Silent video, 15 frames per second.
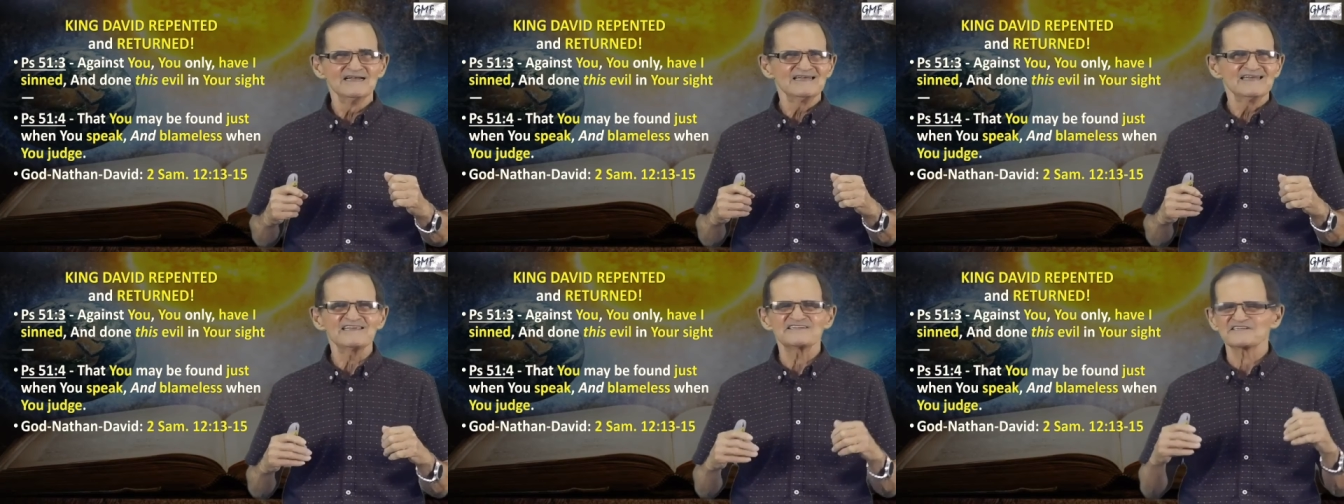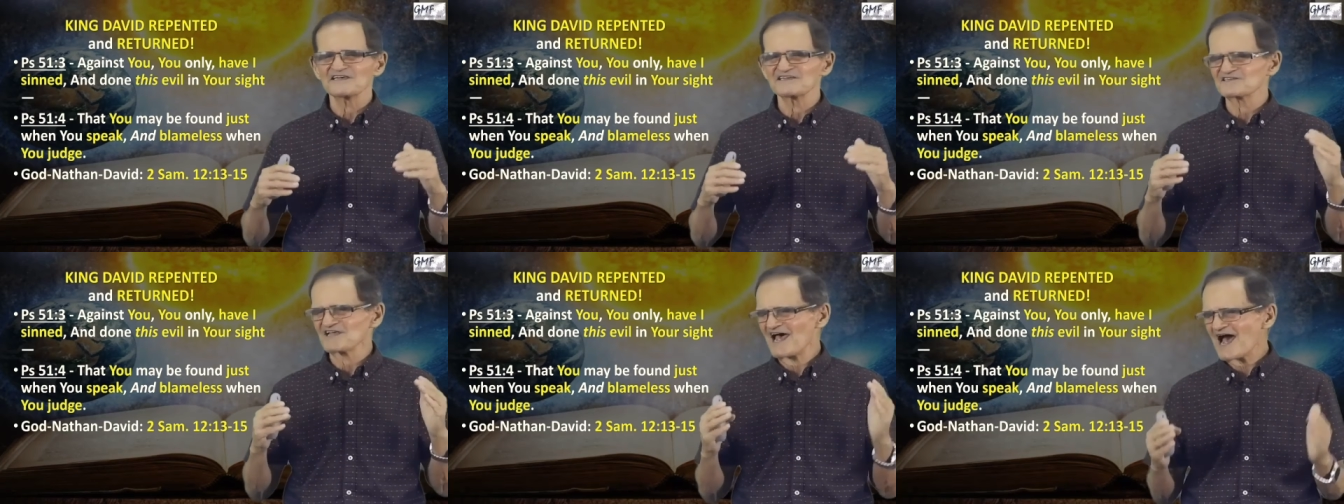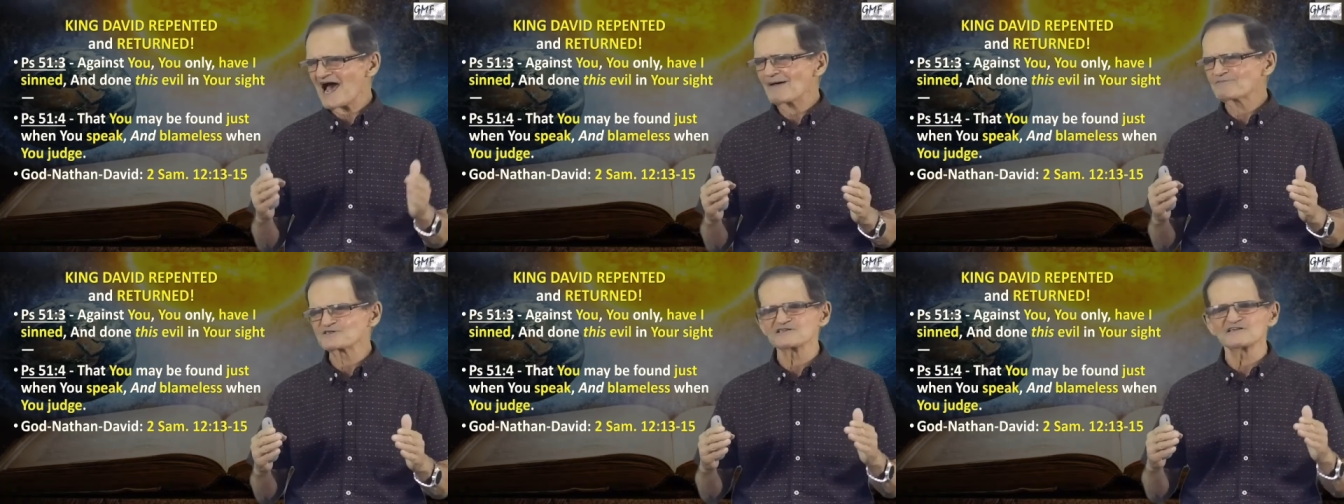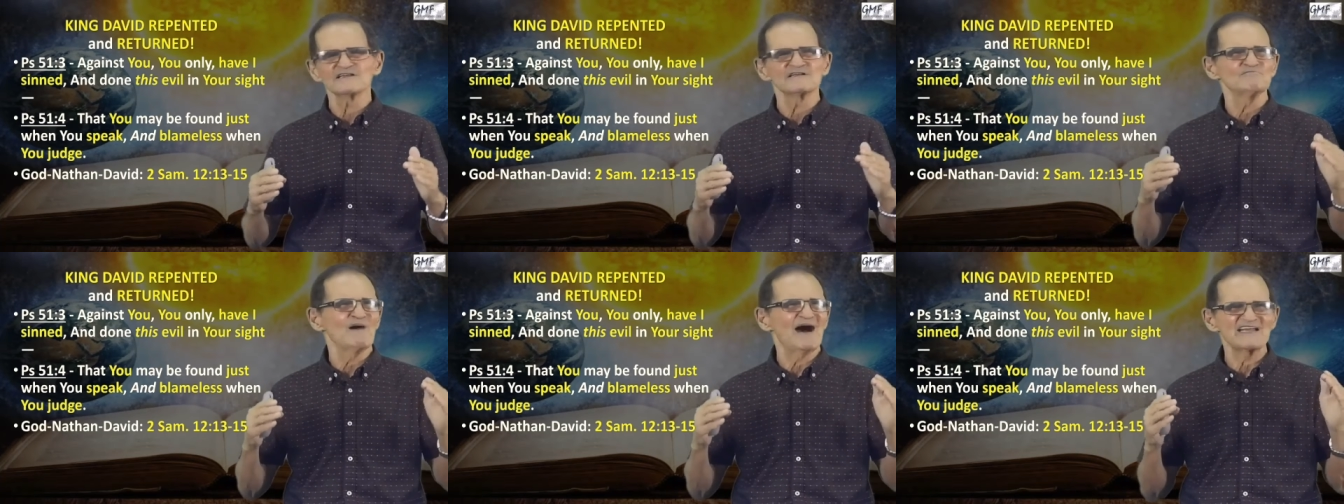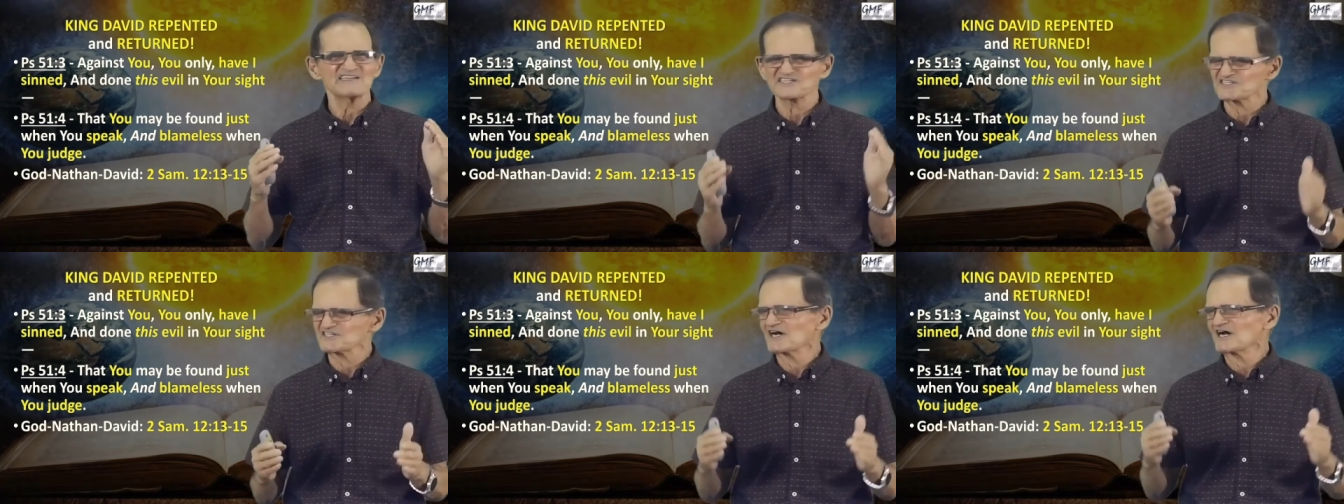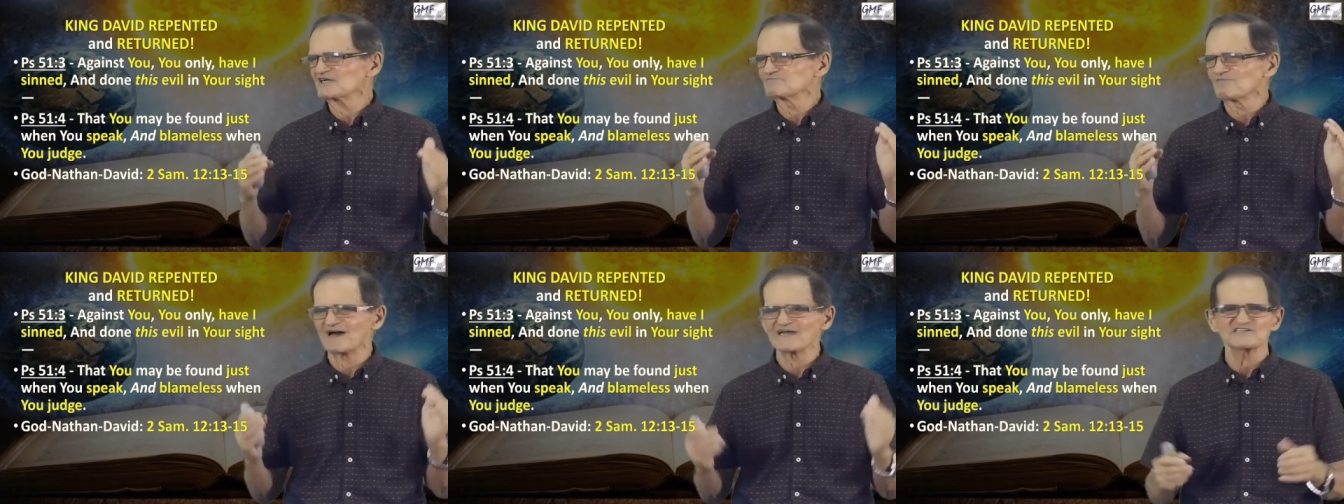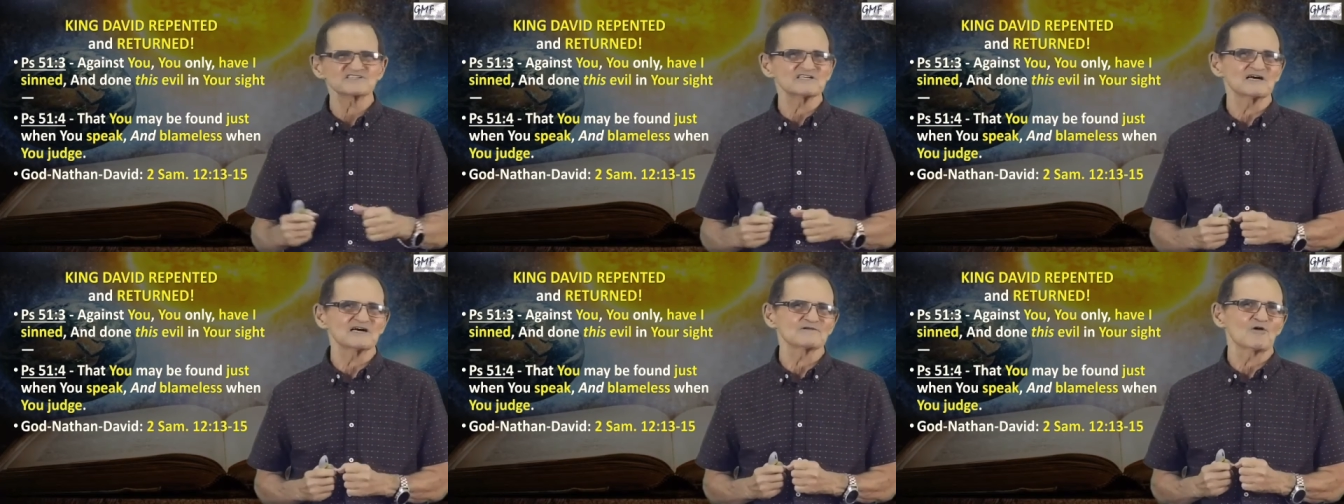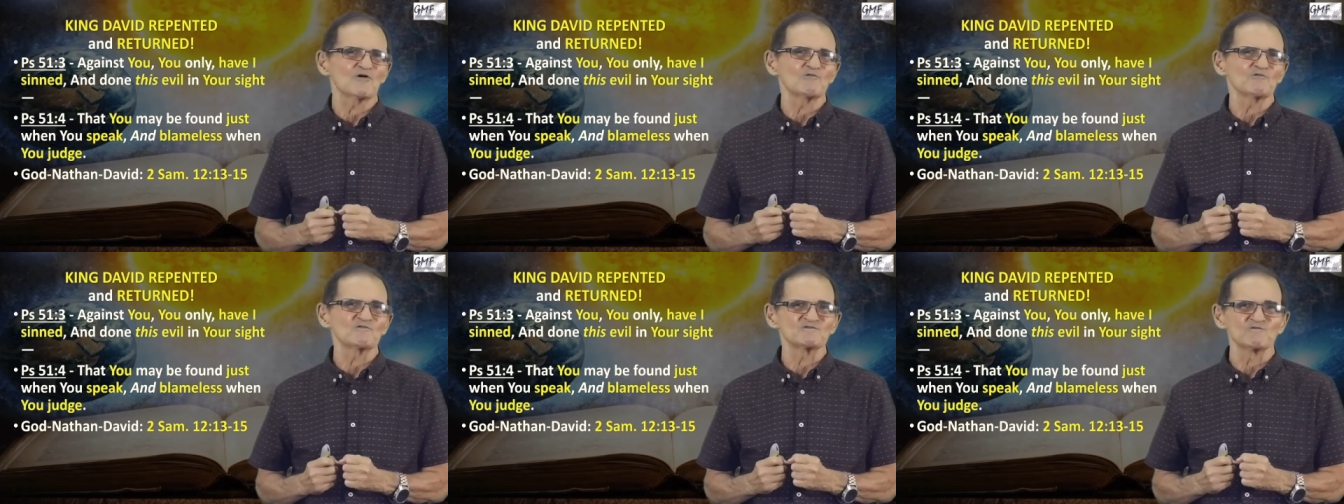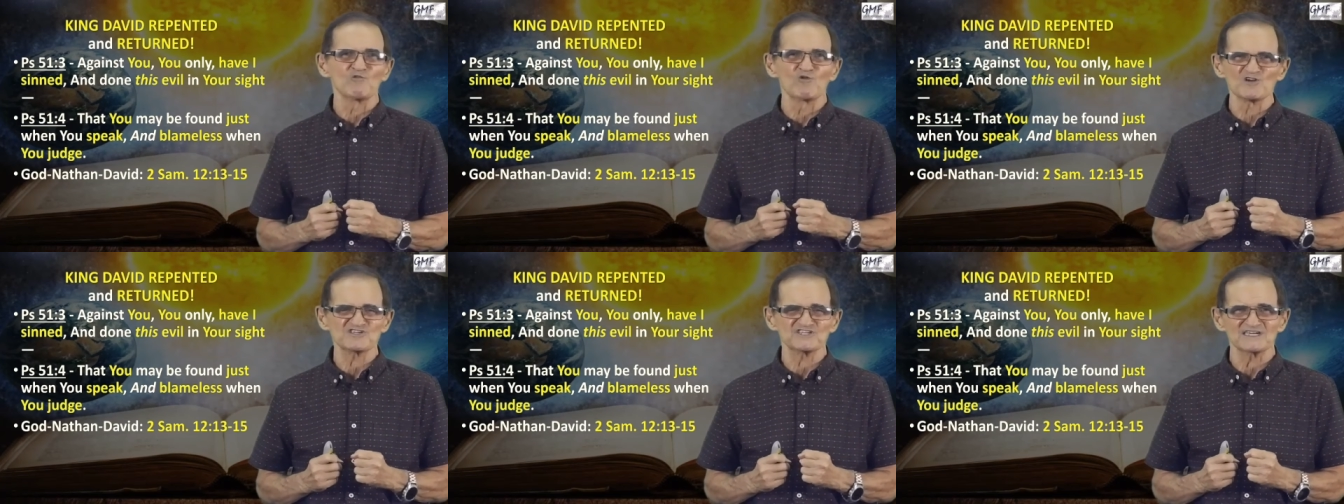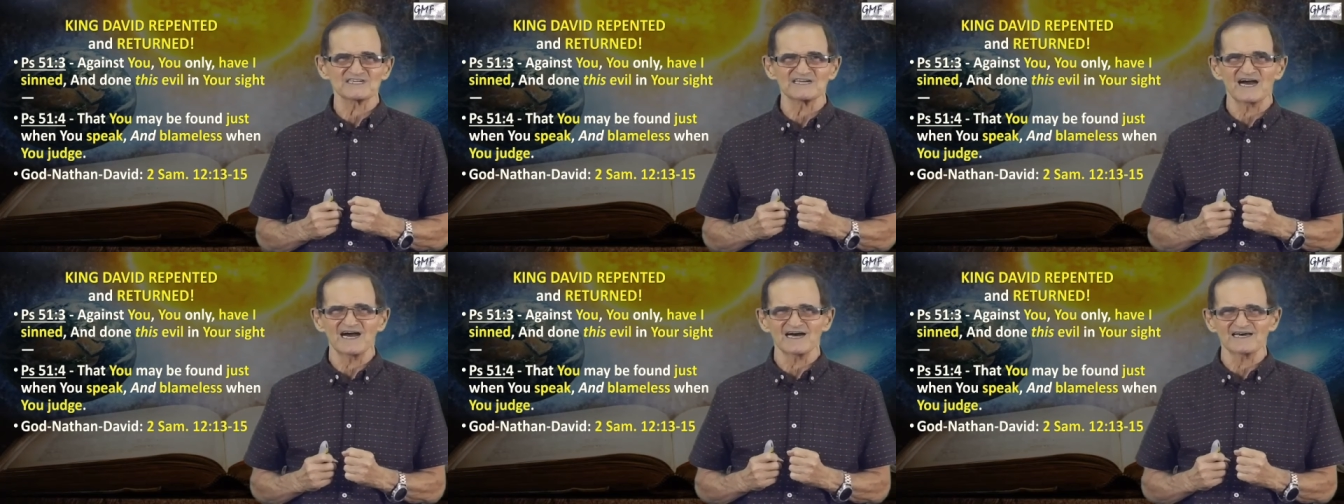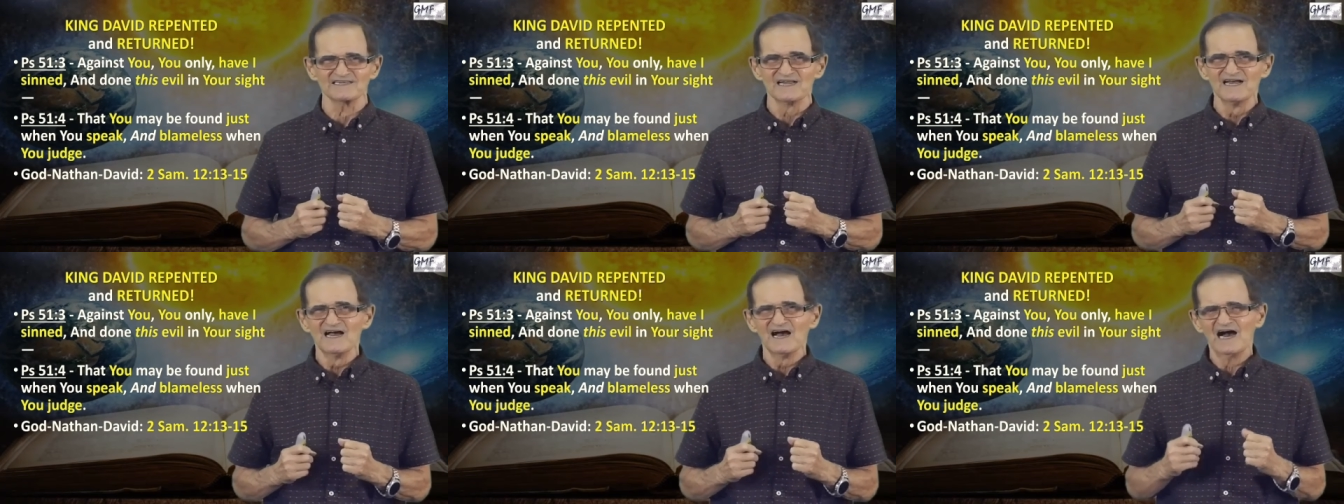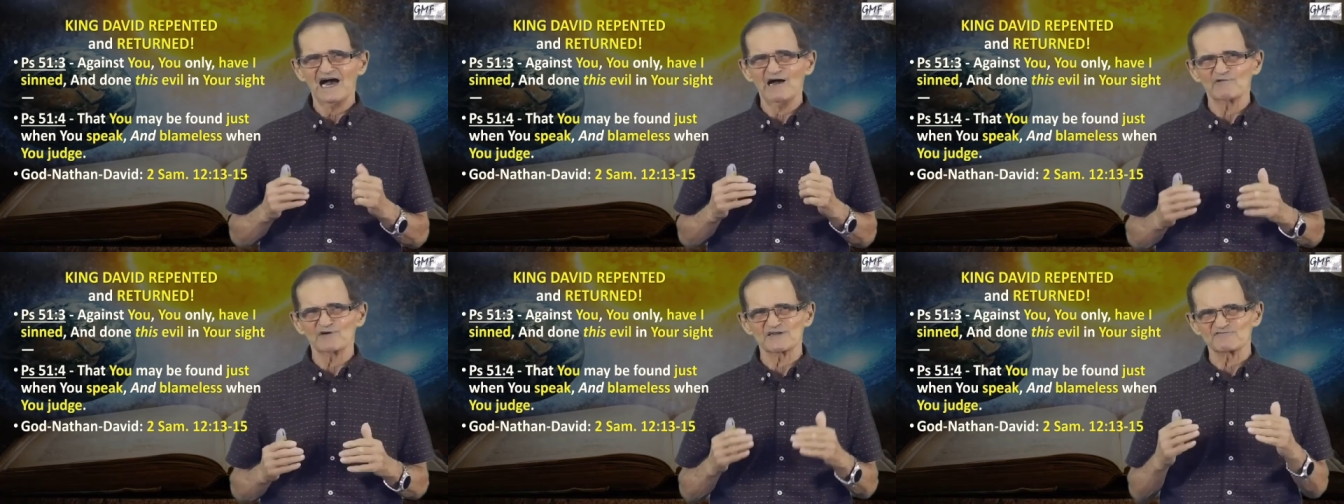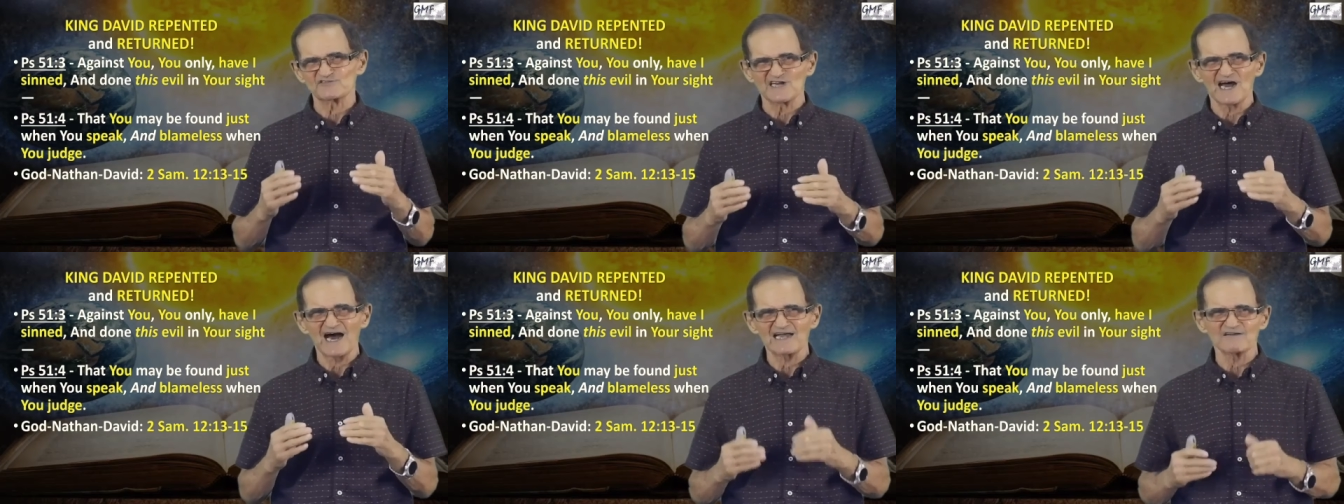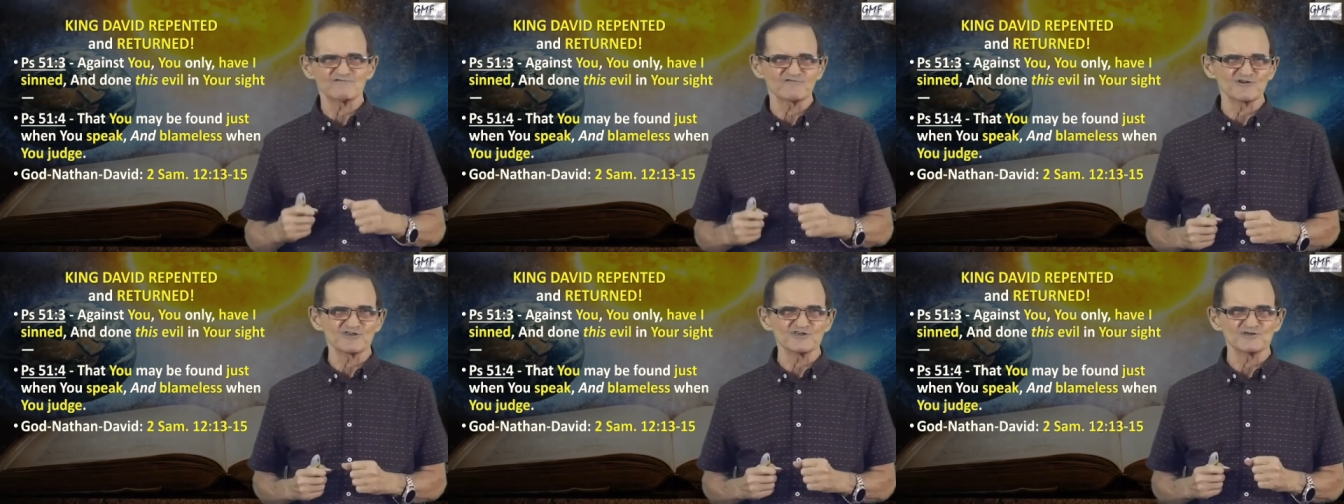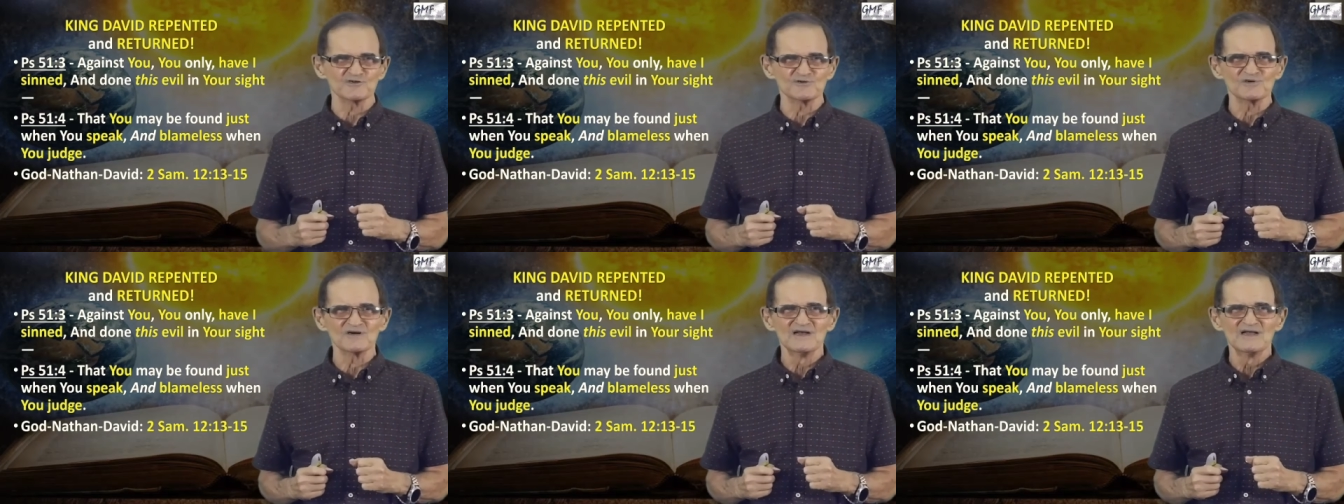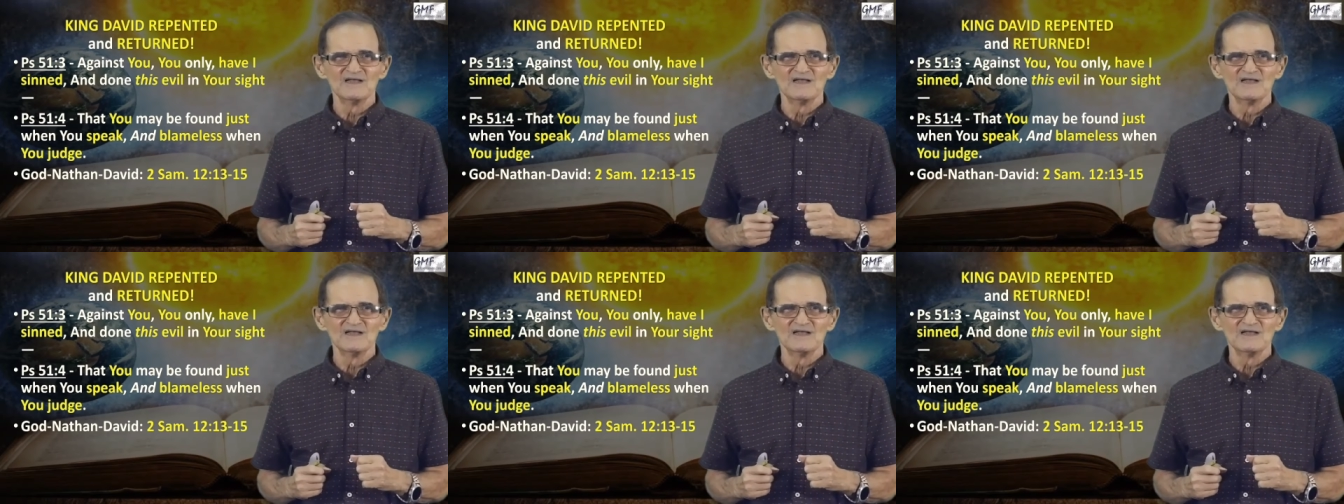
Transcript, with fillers: He says, Absalom, my son, my son, oh, wish to God I would have died for you.